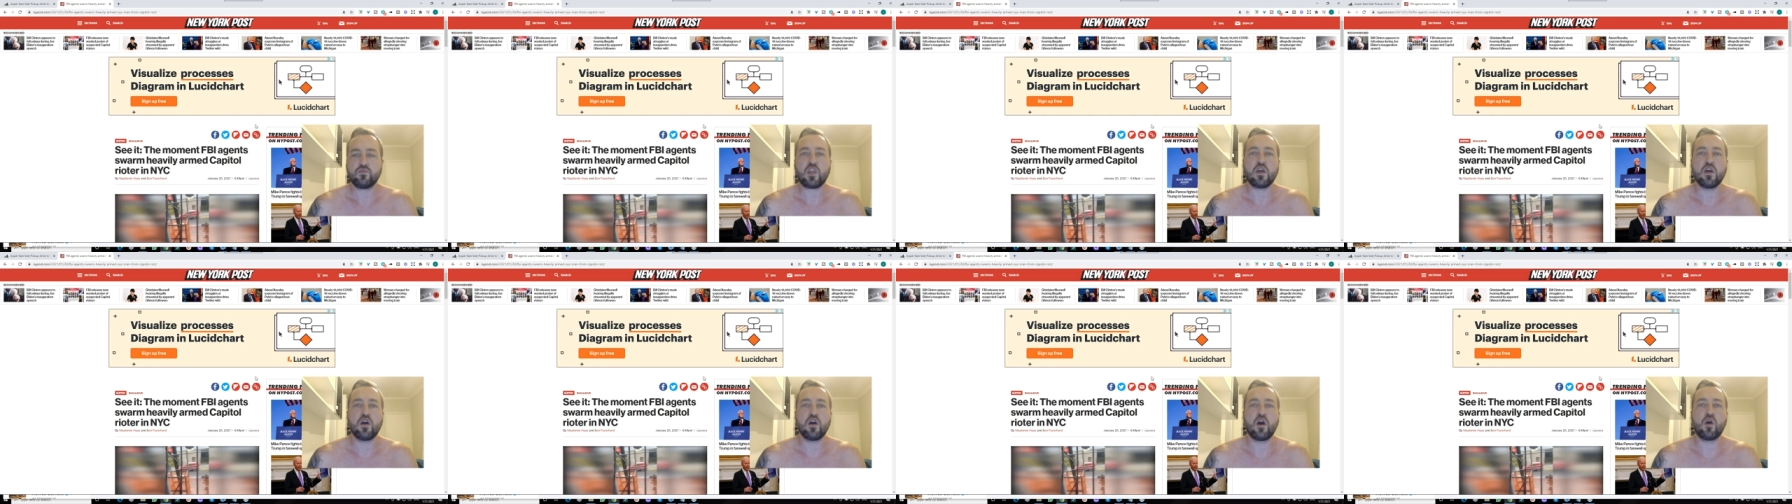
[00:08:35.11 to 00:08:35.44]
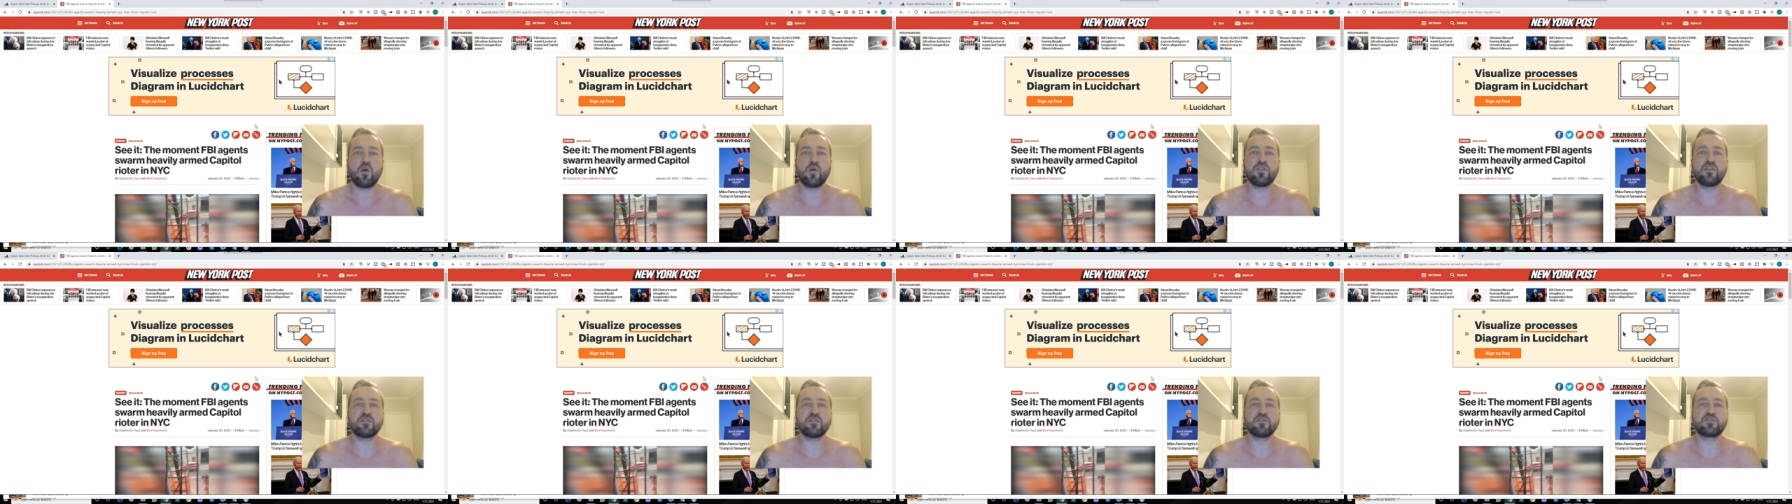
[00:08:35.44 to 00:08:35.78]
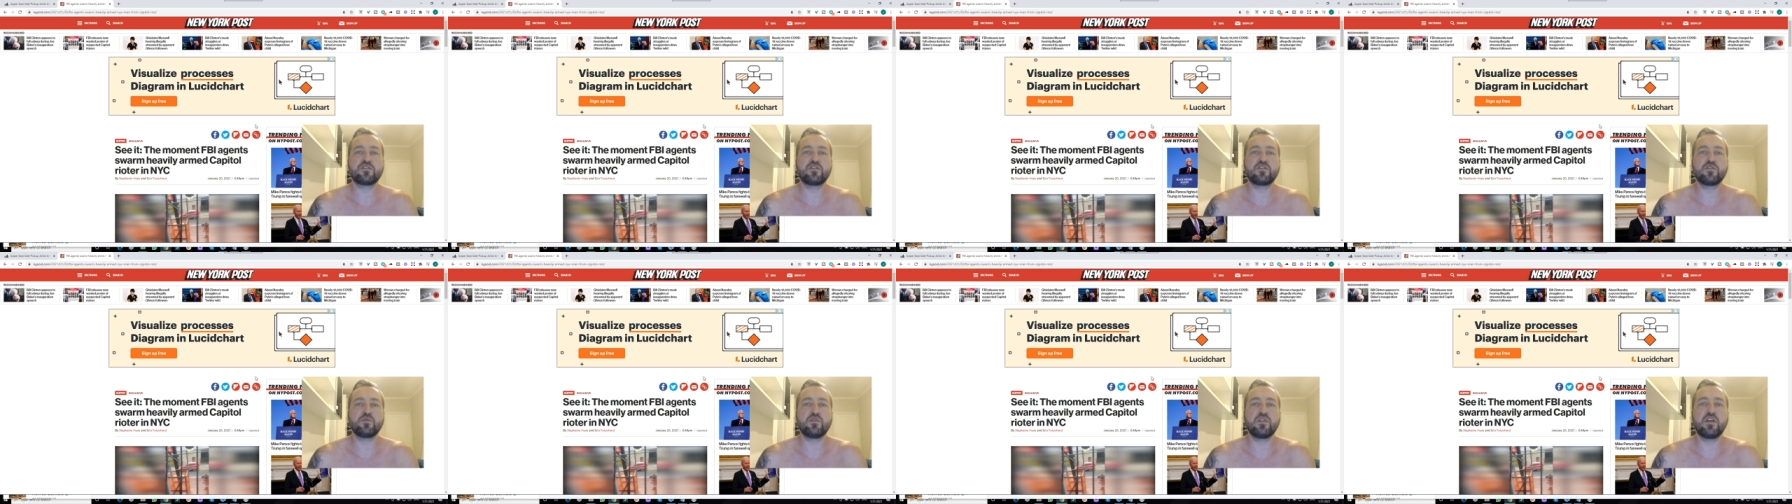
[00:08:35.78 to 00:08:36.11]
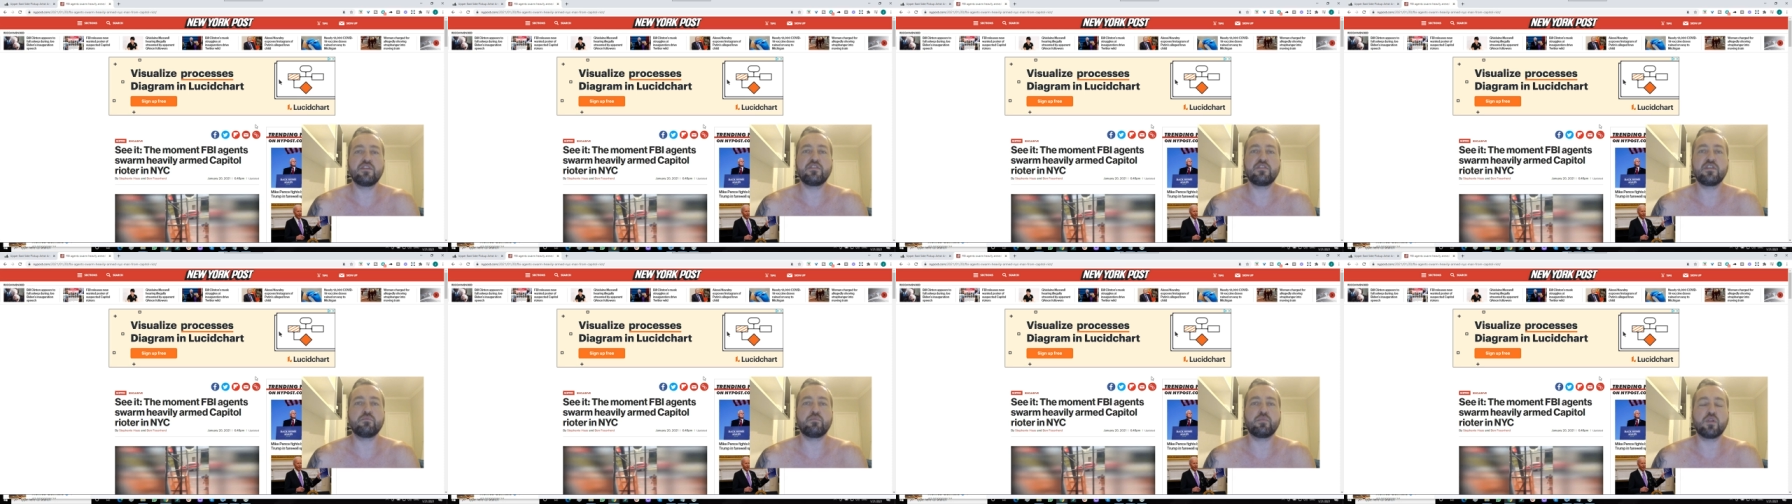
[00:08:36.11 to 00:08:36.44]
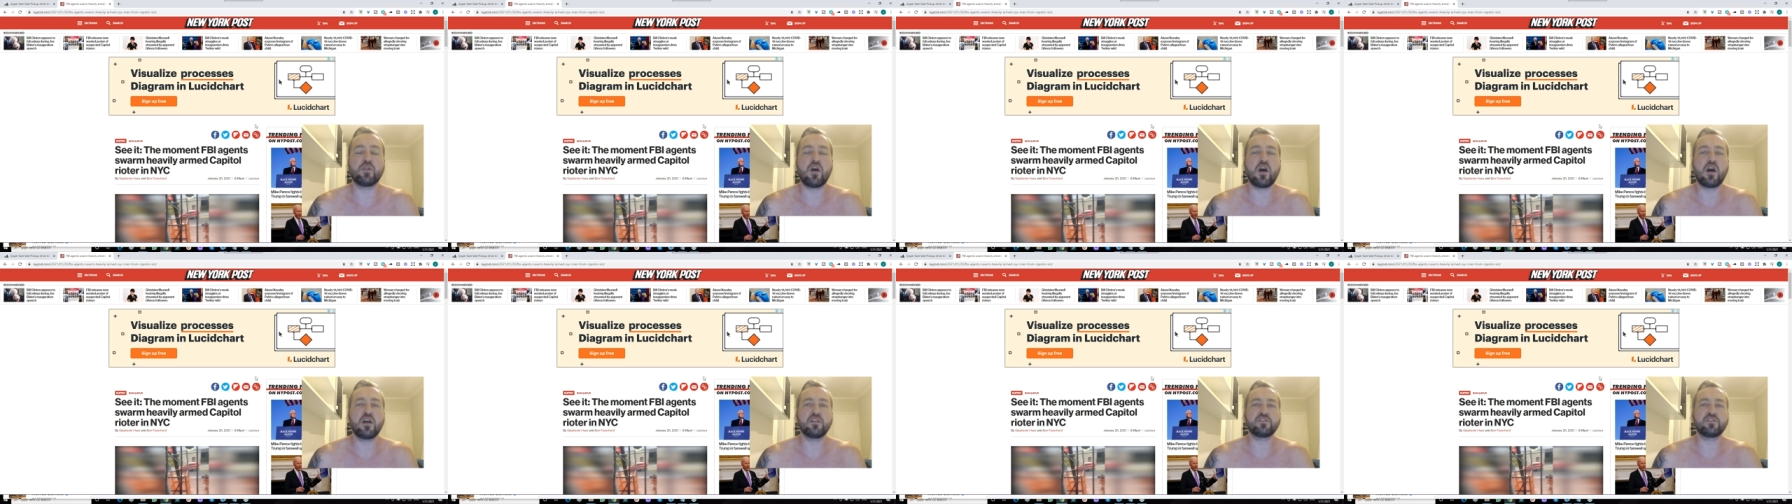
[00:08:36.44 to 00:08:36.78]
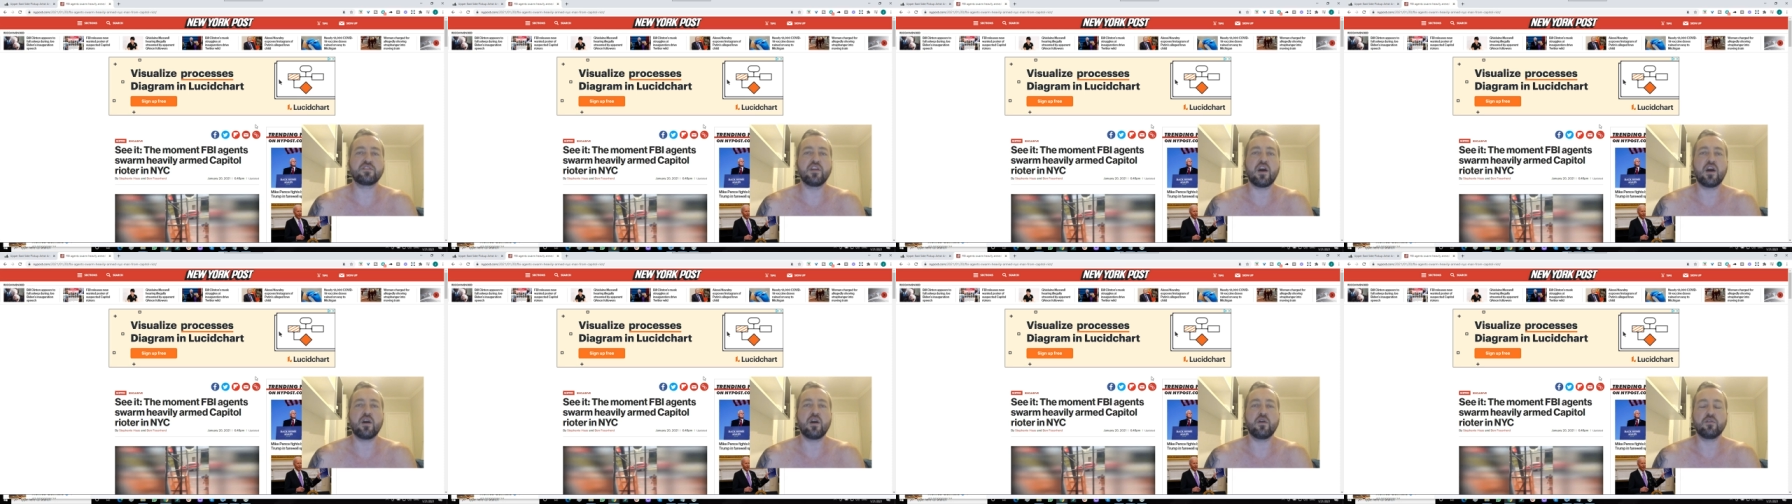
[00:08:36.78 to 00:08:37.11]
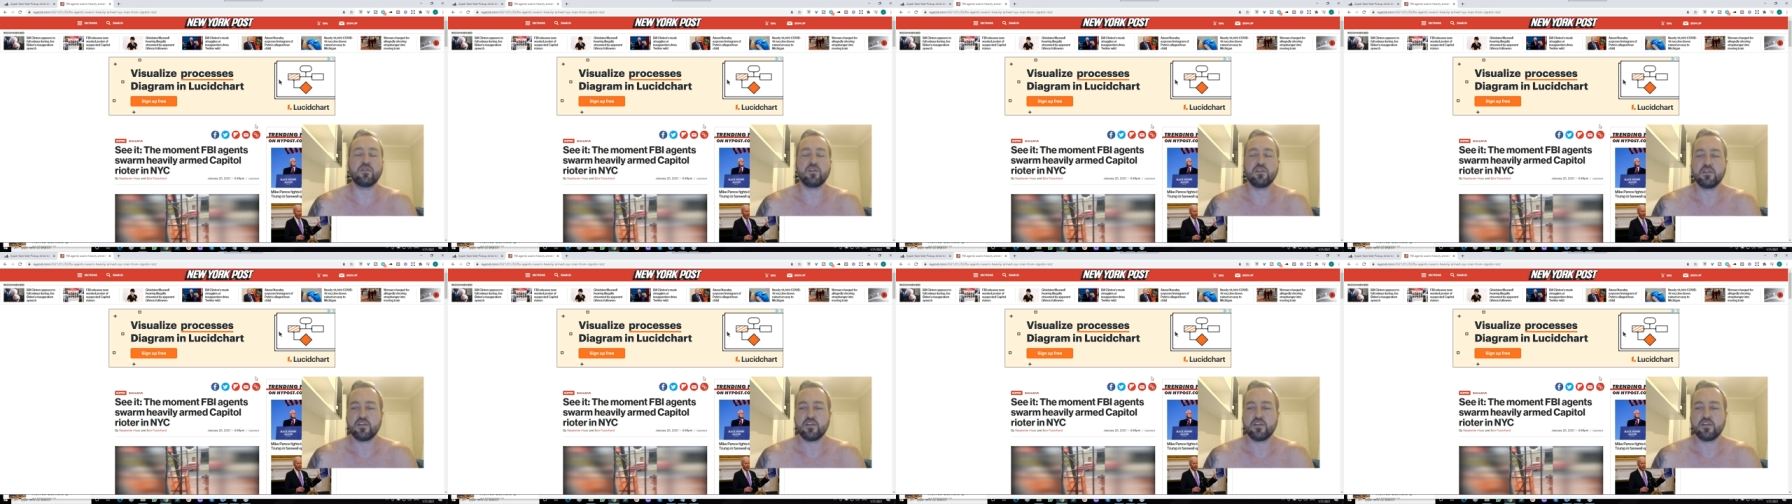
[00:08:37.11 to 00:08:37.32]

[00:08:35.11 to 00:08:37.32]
Oh, and there's two live-in blondes now